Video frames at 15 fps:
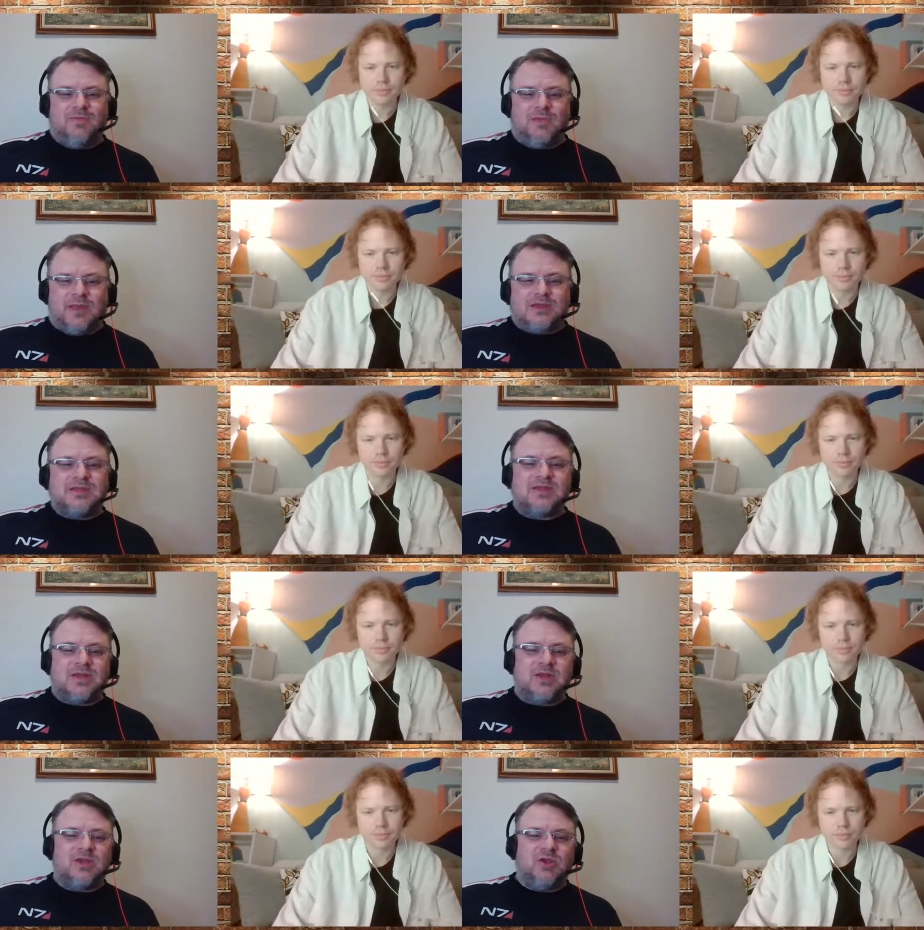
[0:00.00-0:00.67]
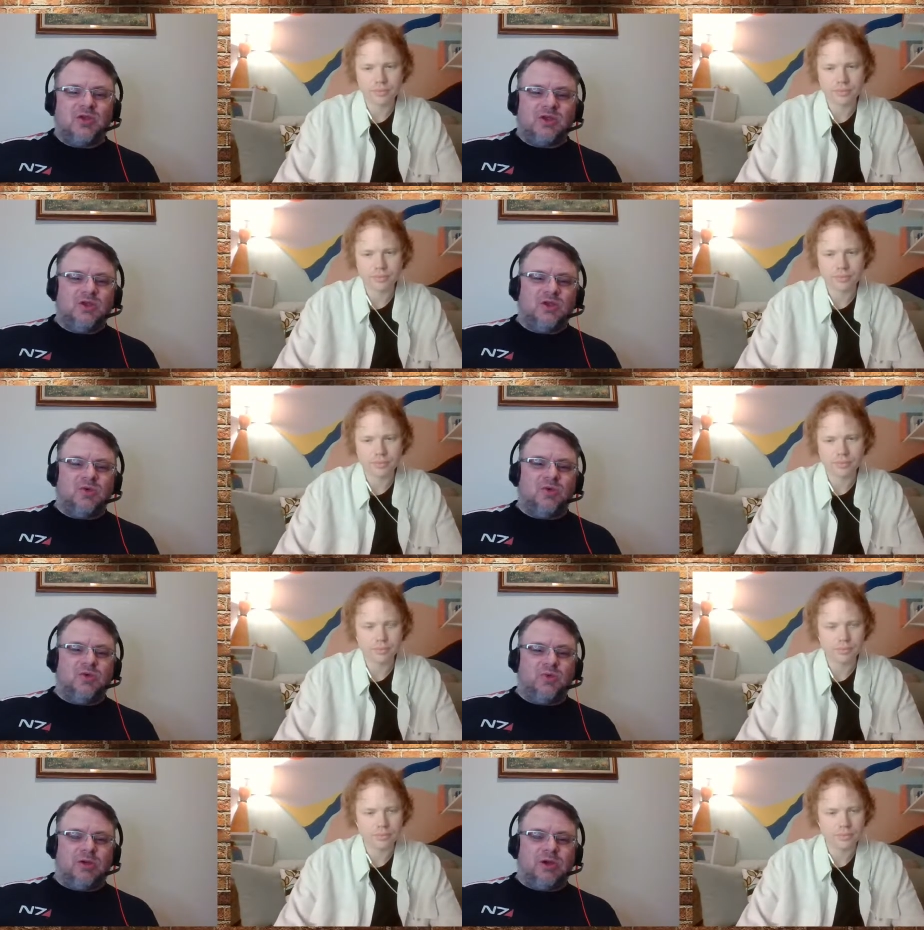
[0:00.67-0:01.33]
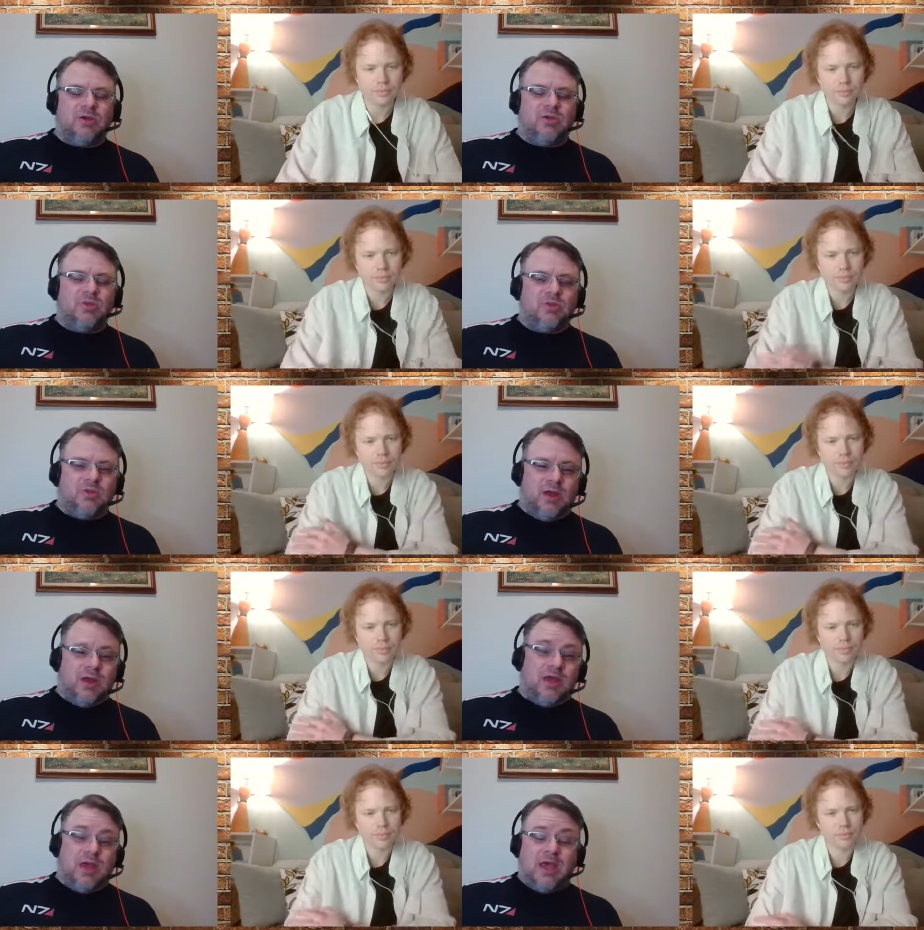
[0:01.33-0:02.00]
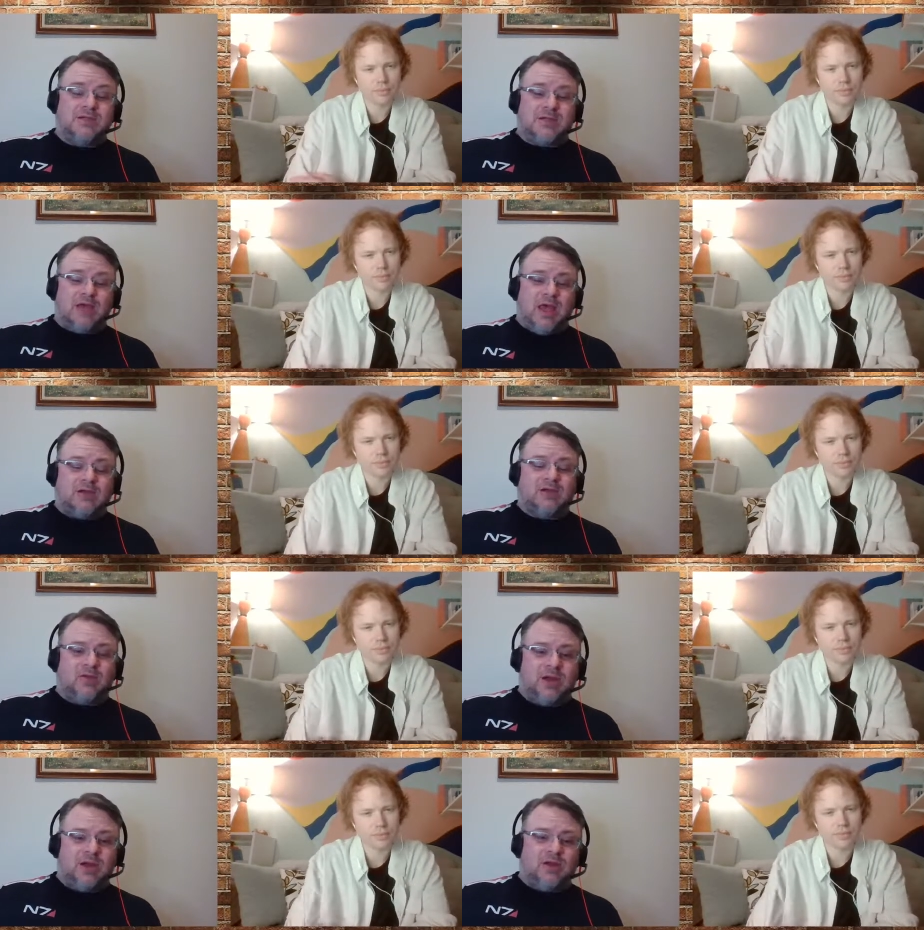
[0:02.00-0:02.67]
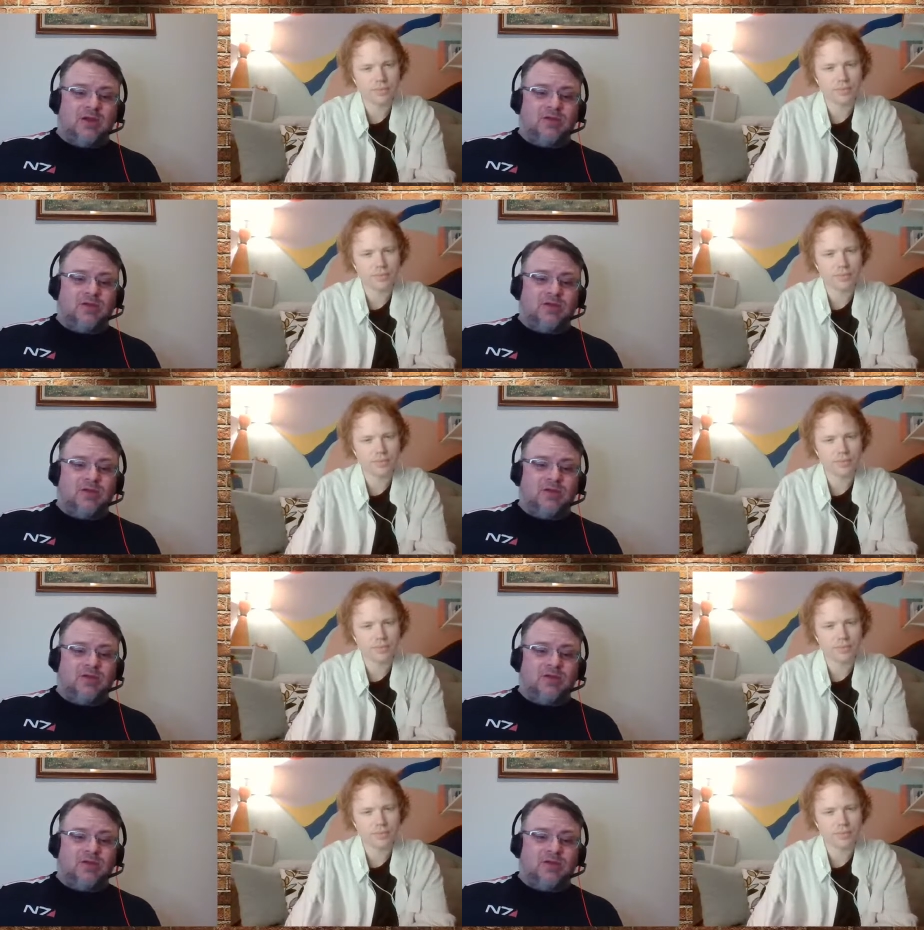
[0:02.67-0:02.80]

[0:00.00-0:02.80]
Speaker 1: that's the thing you, you do when you're as an actor, right?